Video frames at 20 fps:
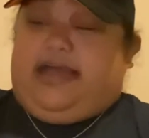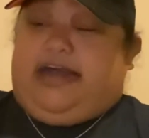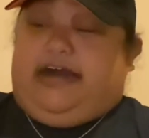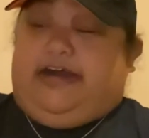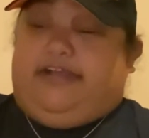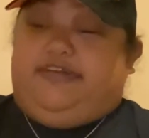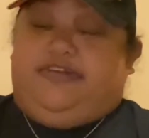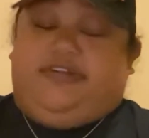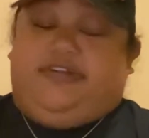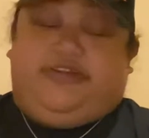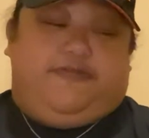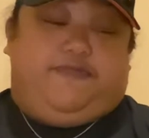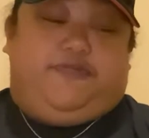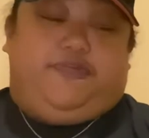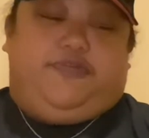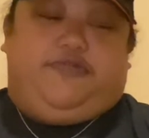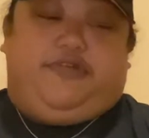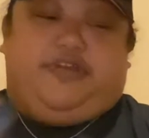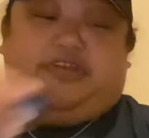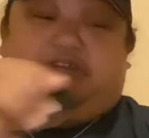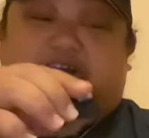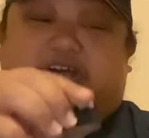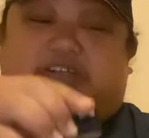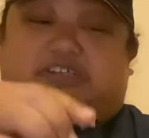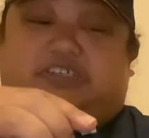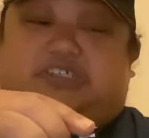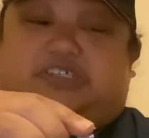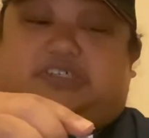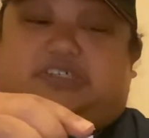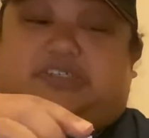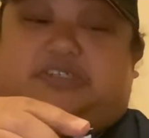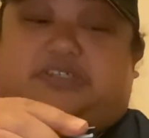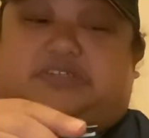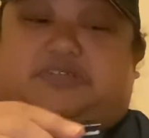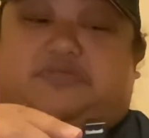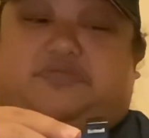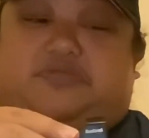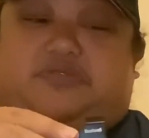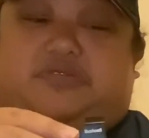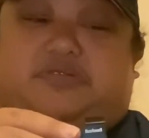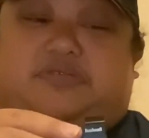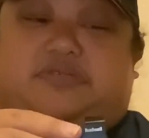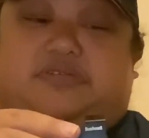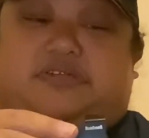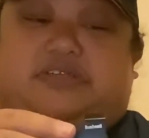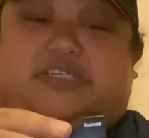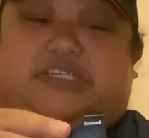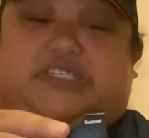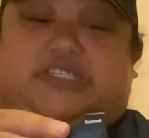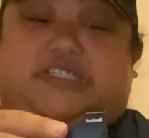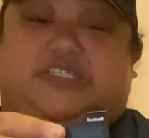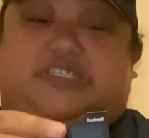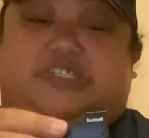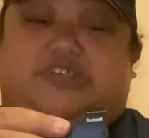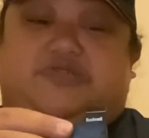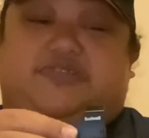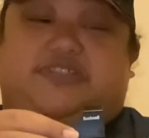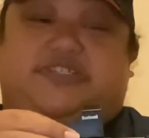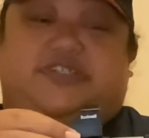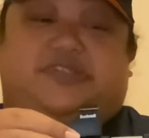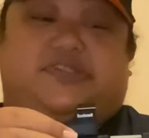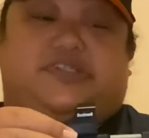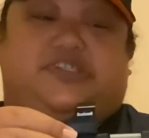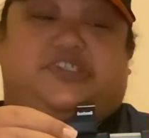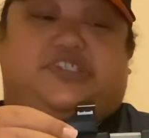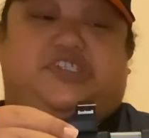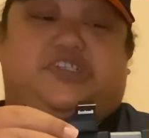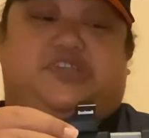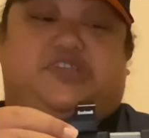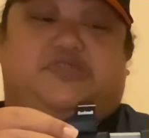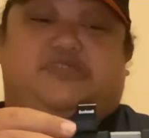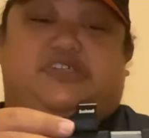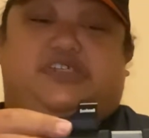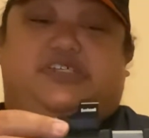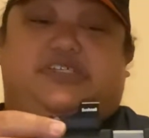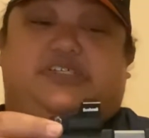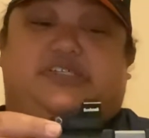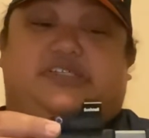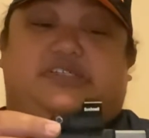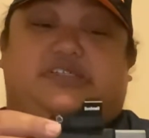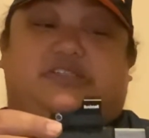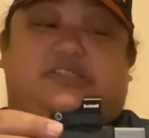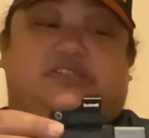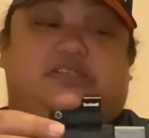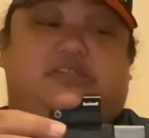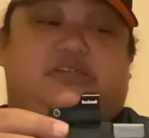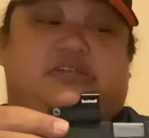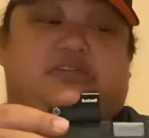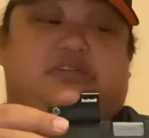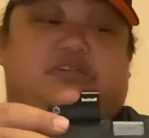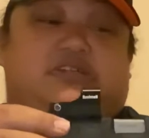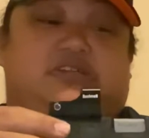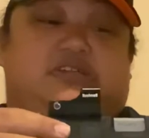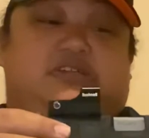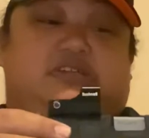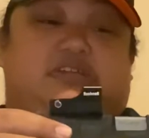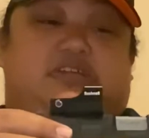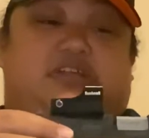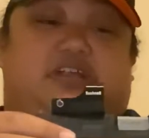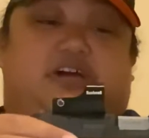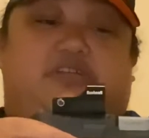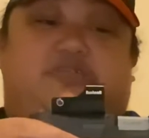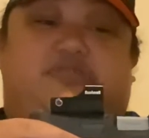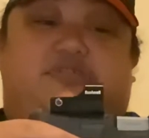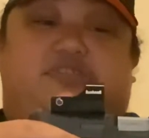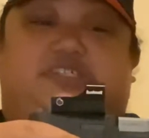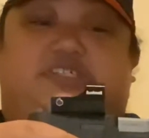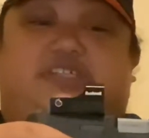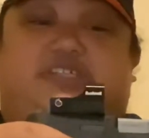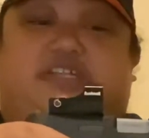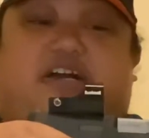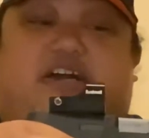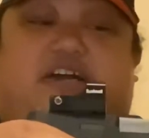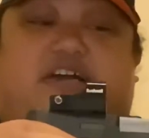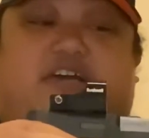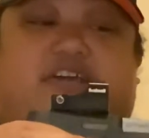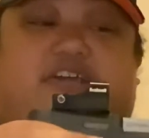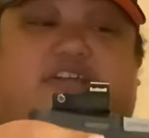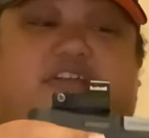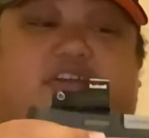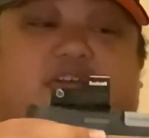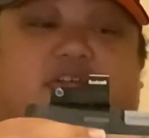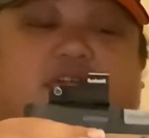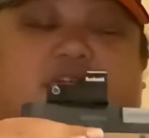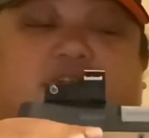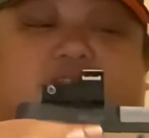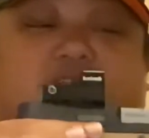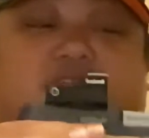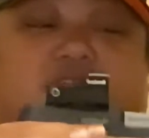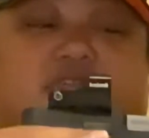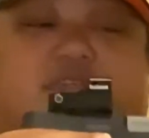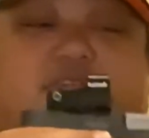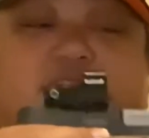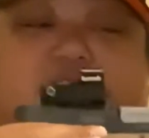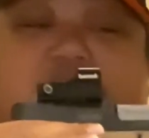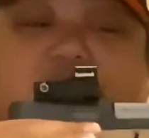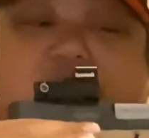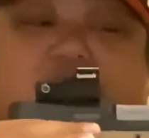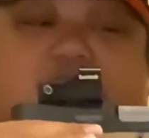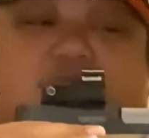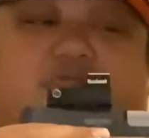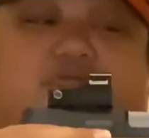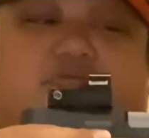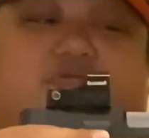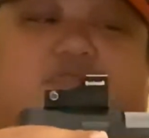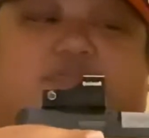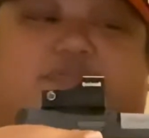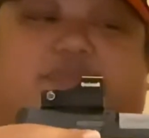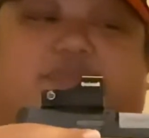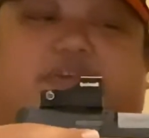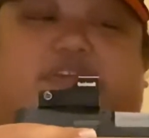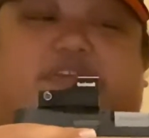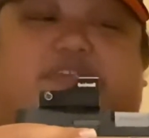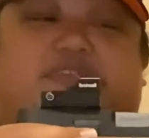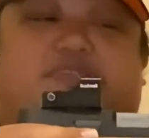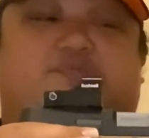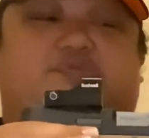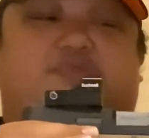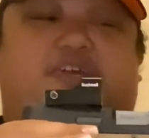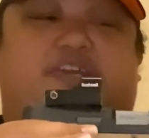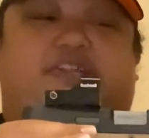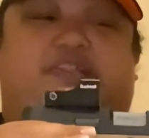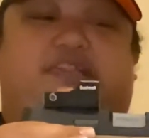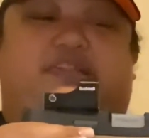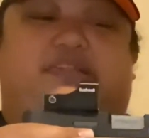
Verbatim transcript: I don't know if the red dot is just too because you think the G3 is longer slide. So, I mean, it's right